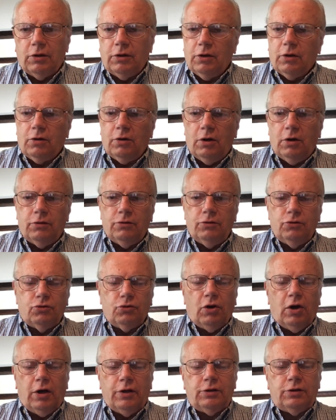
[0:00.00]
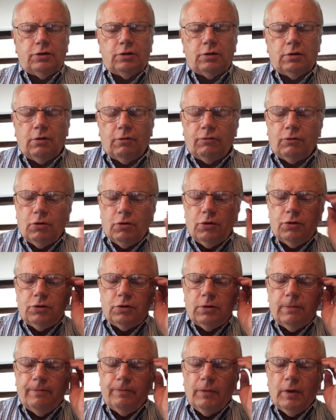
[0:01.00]
They're called dross, of course.
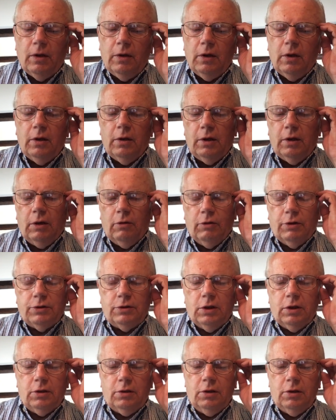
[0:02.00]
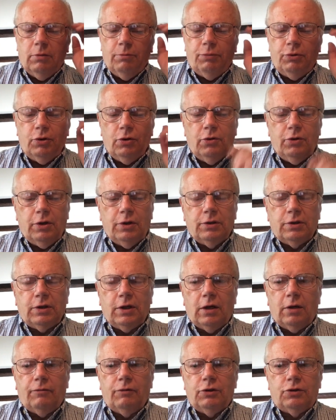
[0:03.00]
He wants to get the impurities
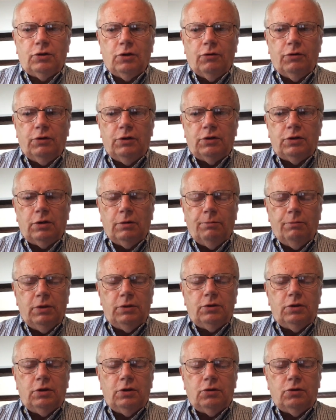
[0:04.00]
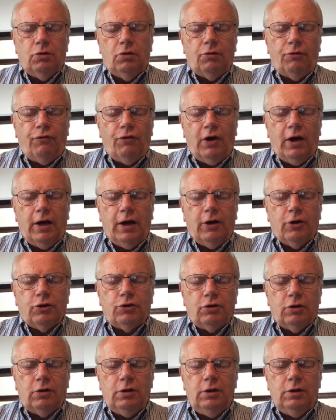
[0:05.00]
out of it, so he submits it to the fire
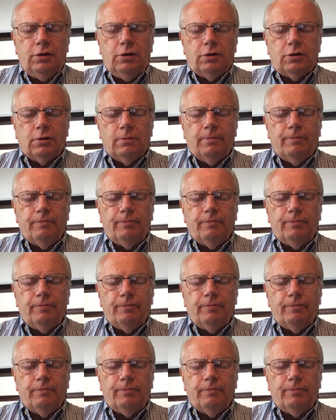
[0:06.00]
to heat.